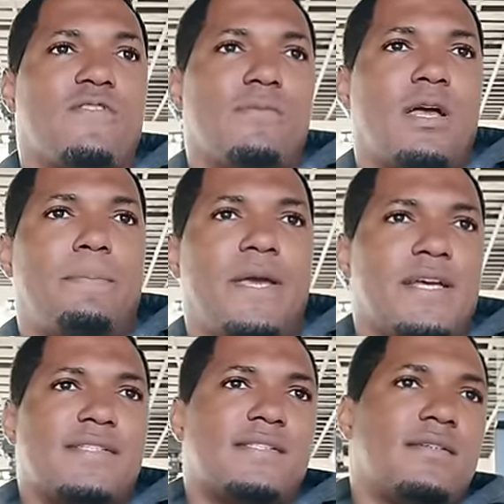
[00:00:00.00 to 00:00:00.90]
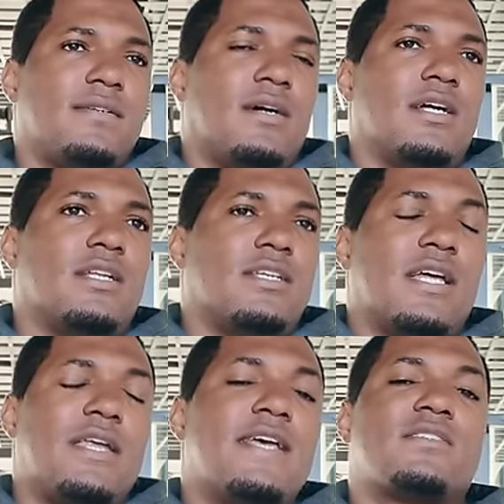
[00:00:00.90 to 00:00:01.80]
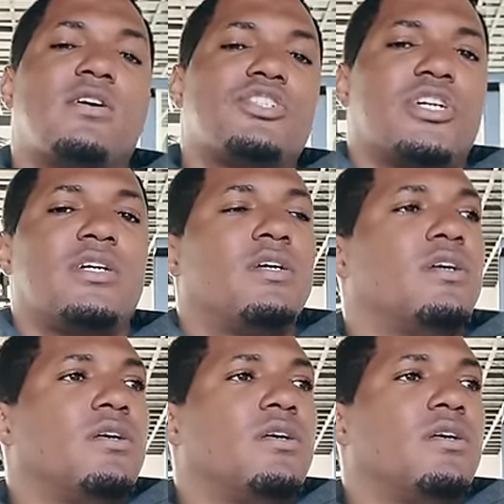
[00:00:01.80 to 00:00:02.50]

for my pace, and it's a nice country,